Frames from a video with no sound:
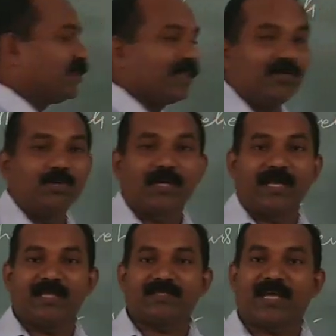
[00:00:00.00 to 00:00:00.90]
the
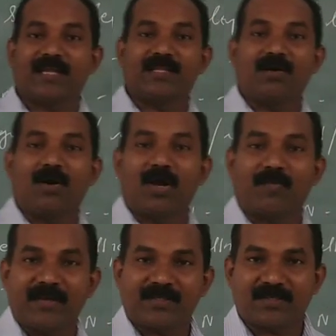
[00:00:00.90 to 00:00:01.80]
nucleus and the
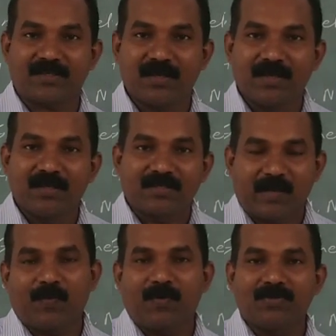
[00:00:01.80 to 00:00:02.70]
orbit.
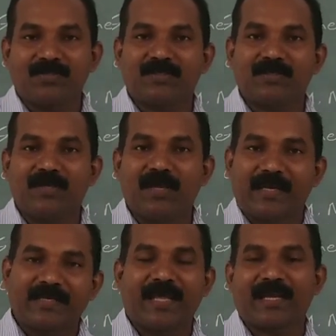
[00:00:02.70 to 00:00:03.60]
Suppose
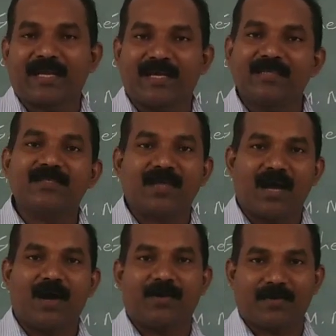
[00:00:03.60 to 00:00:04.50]
it taken as
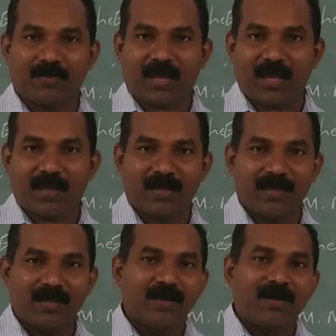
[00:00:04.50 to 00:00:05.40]
r, okay,
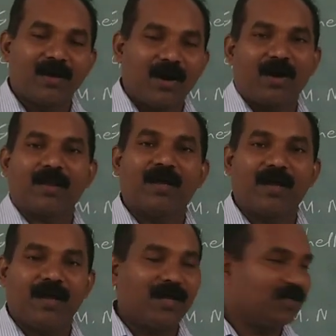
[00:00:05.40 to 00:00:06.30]
or
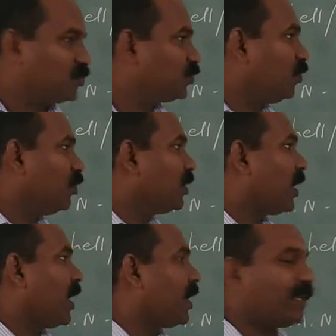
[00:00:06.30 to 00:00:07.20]
small
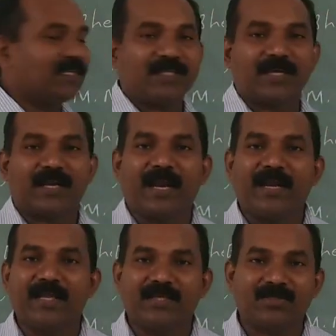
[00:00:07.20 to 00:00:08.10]
r is the
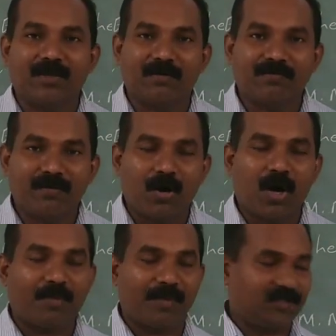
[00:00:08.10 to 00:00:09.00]
radius of
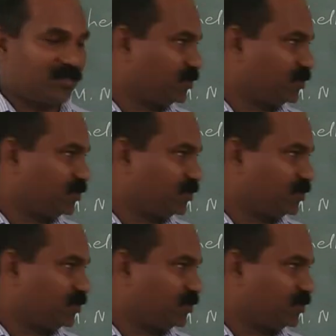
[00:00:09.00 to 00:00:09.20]
orbit.